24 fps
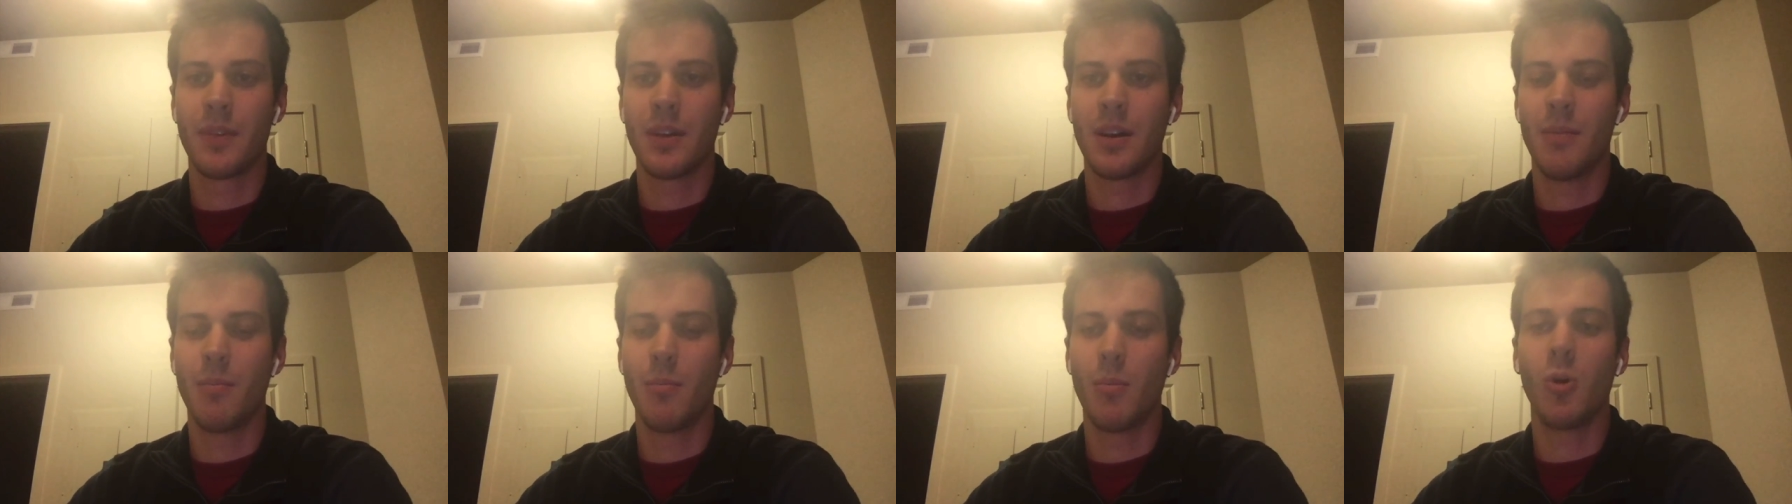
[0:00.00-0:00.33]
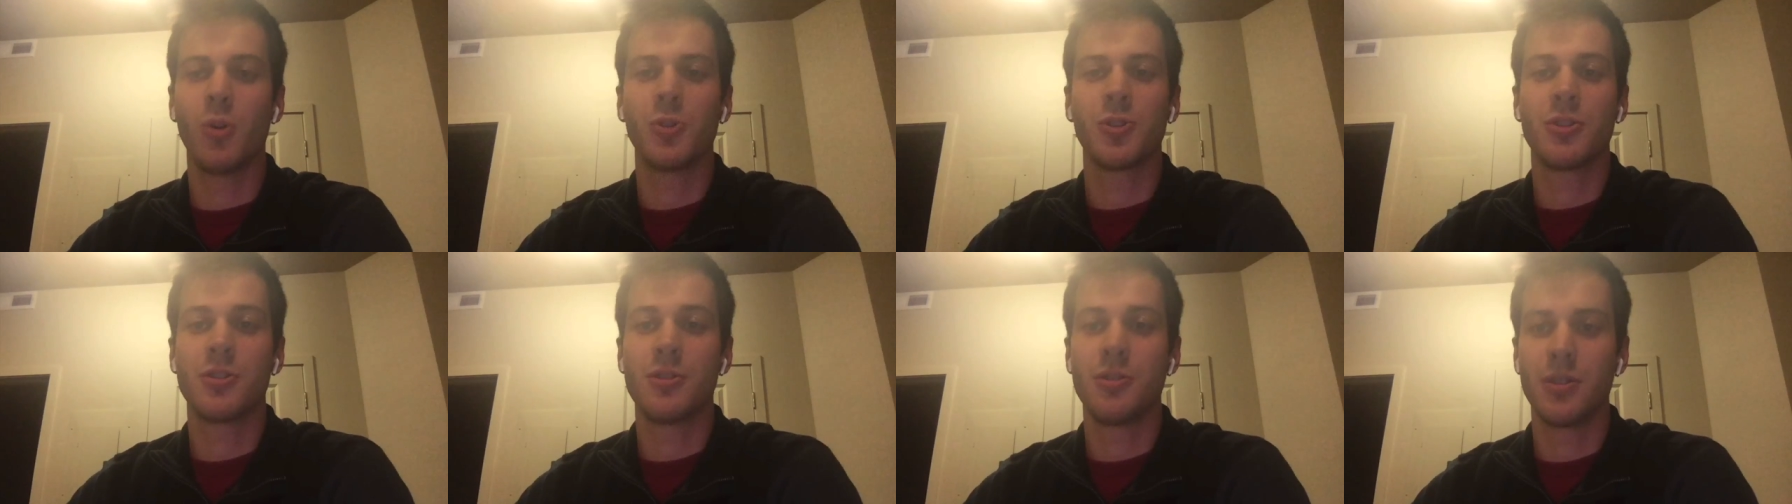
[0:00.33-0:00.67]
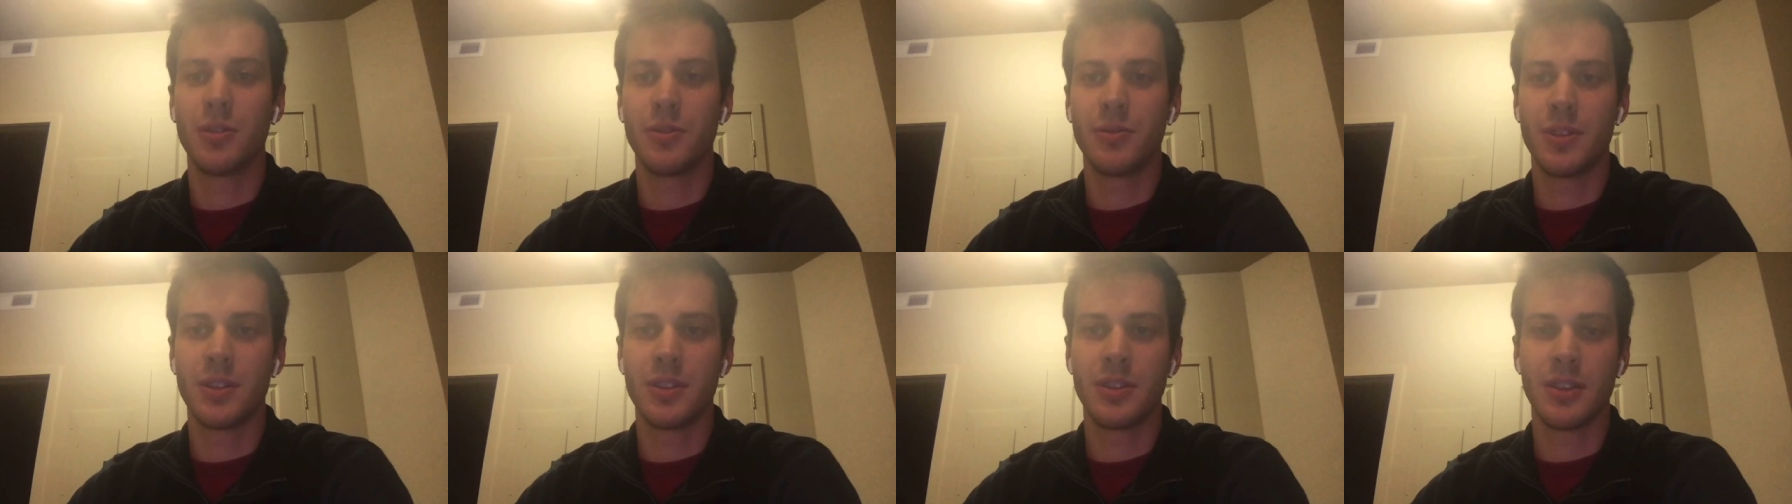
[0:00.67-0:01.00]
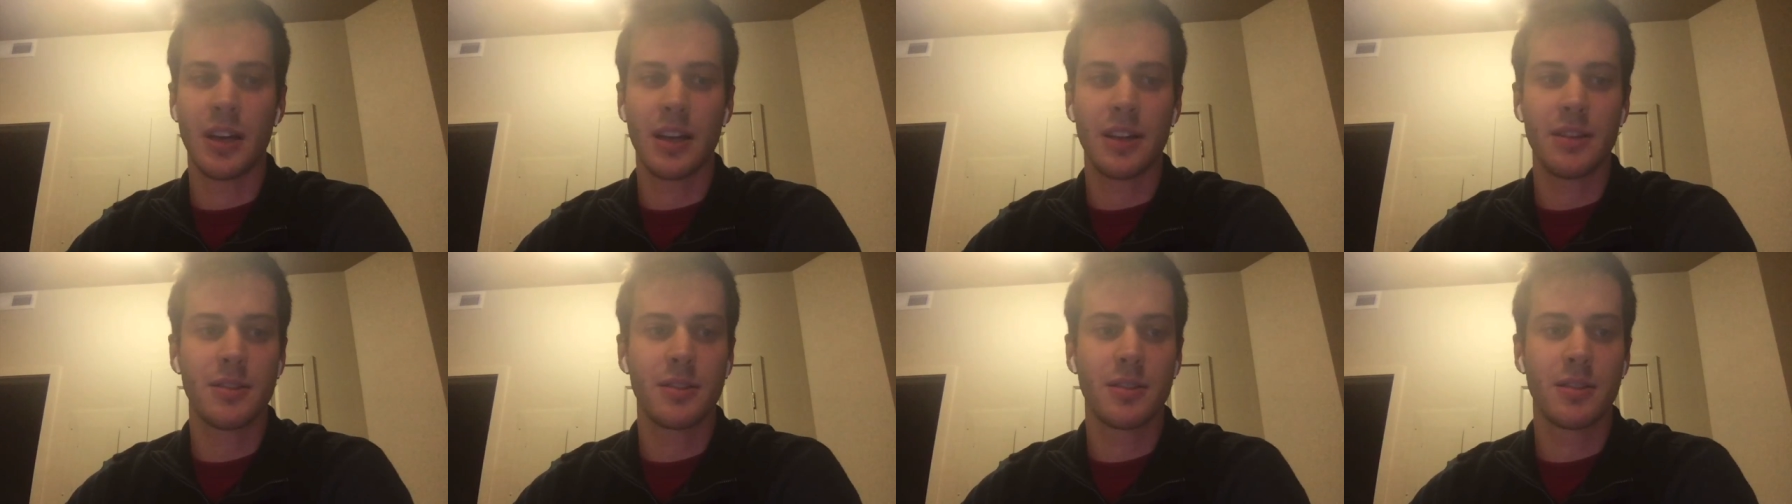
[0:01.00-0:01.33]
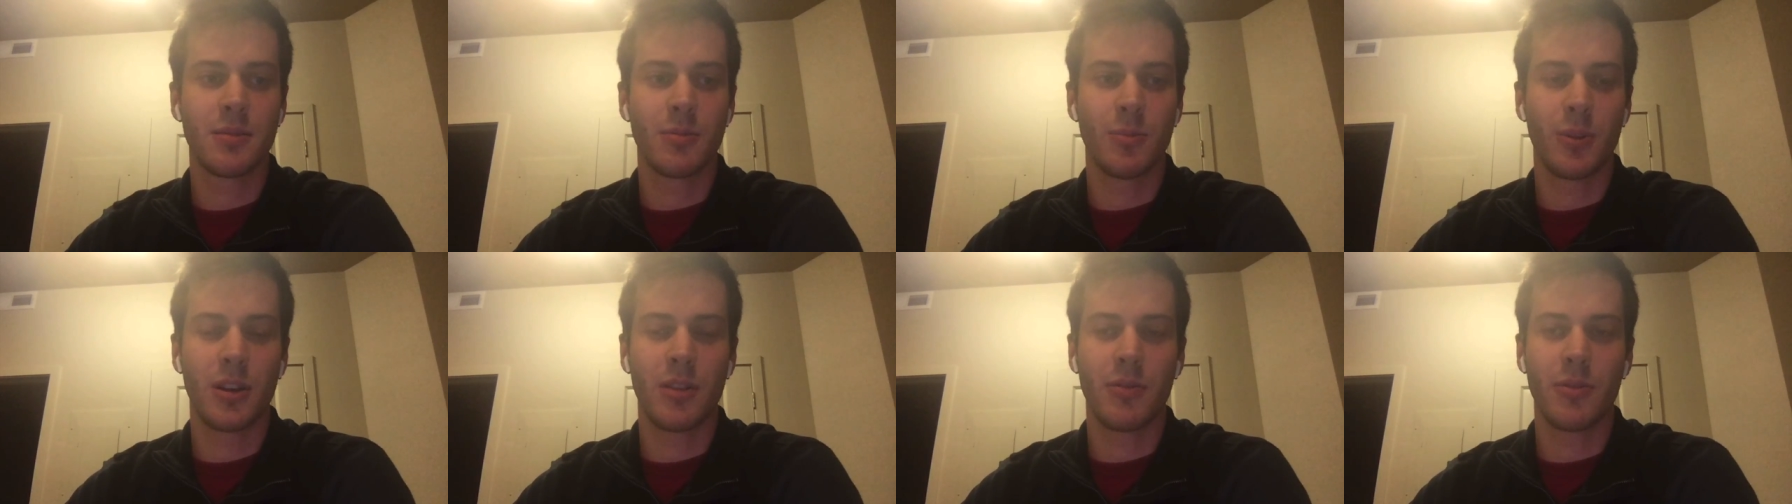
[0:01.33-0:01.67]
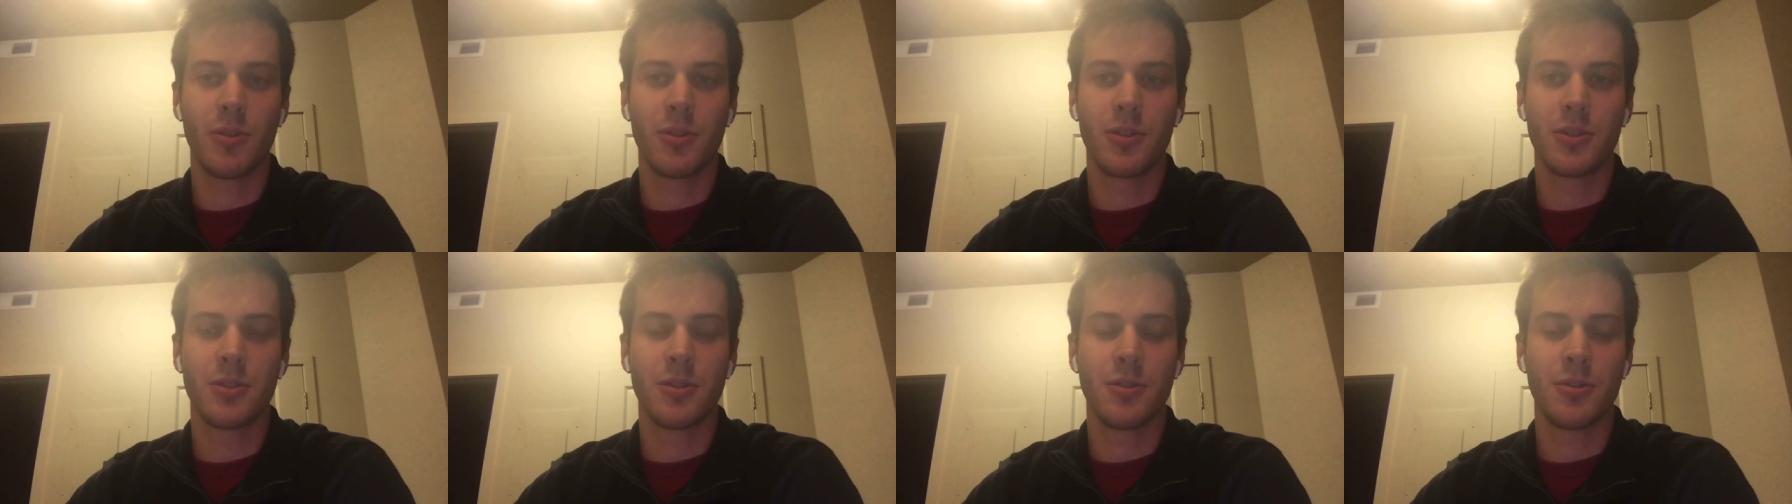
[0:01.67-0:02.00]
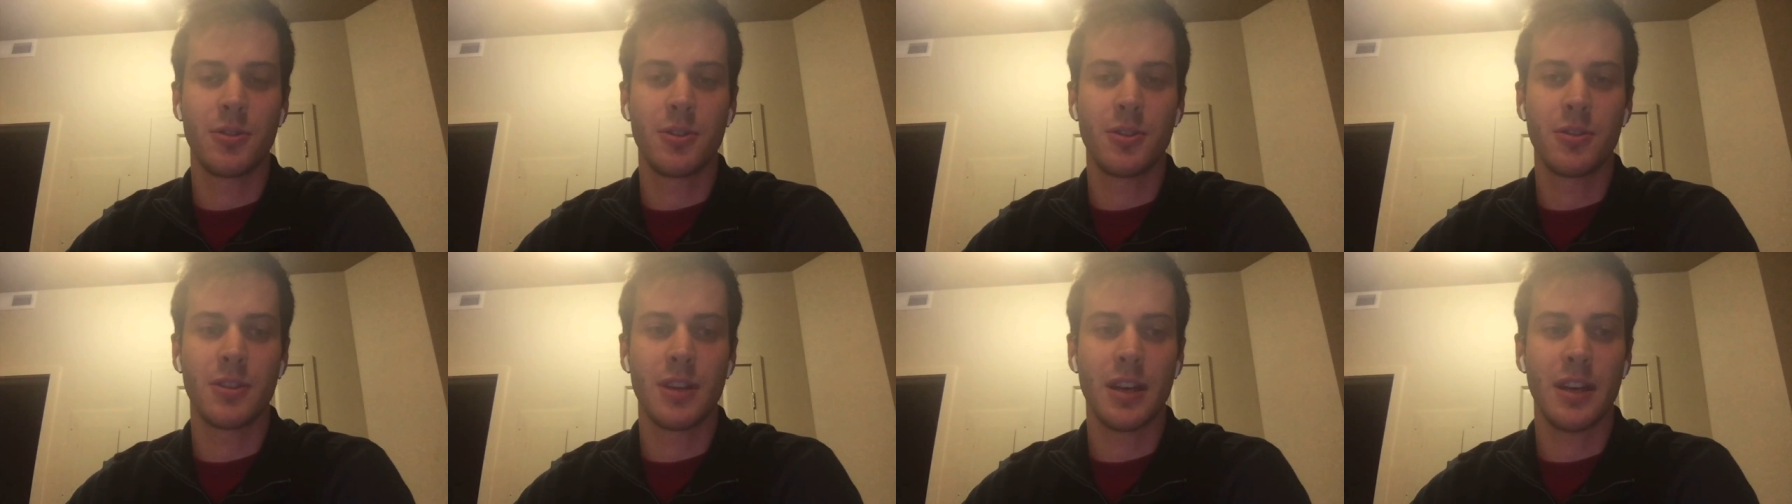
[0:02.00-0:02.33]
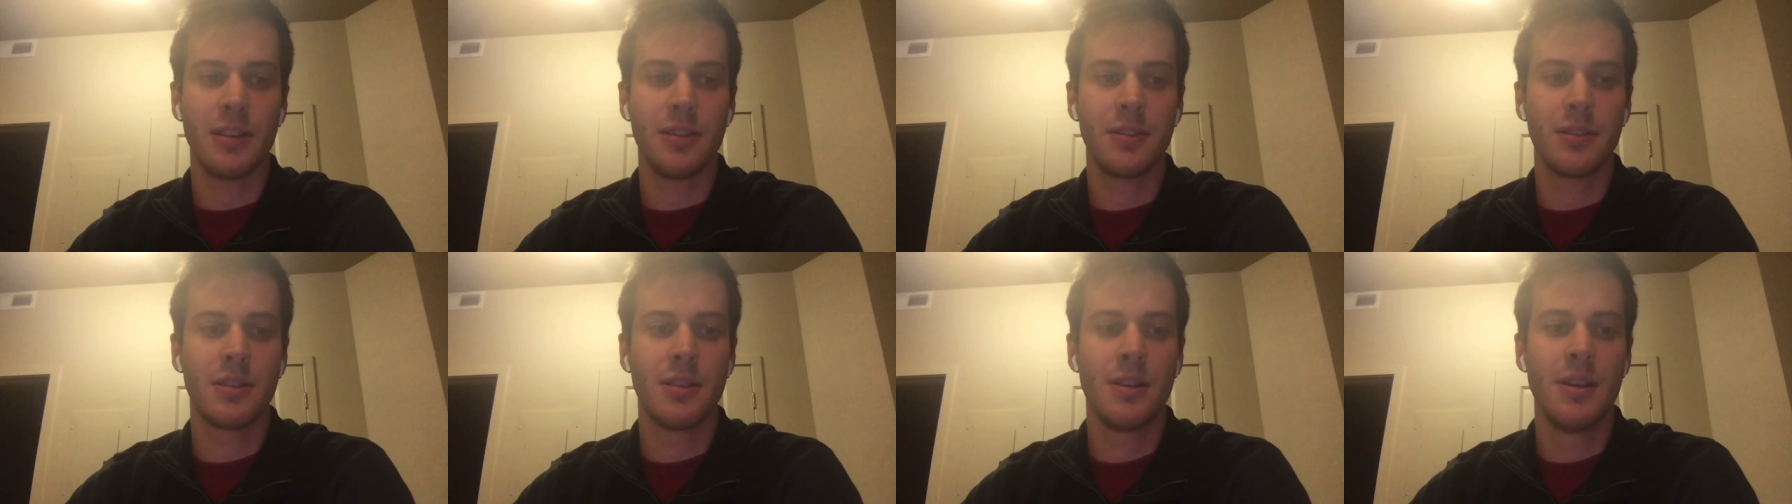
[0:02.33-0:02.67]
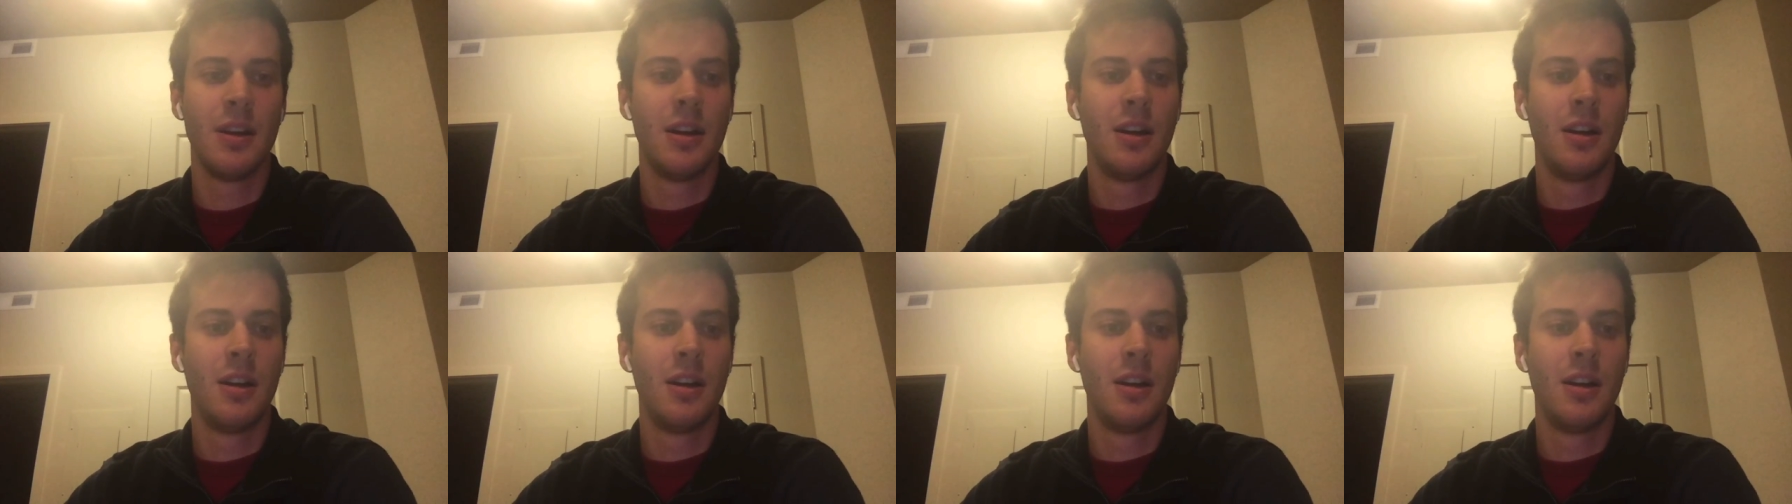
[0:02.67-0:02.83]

a multitude of designs, whatever suits your taste.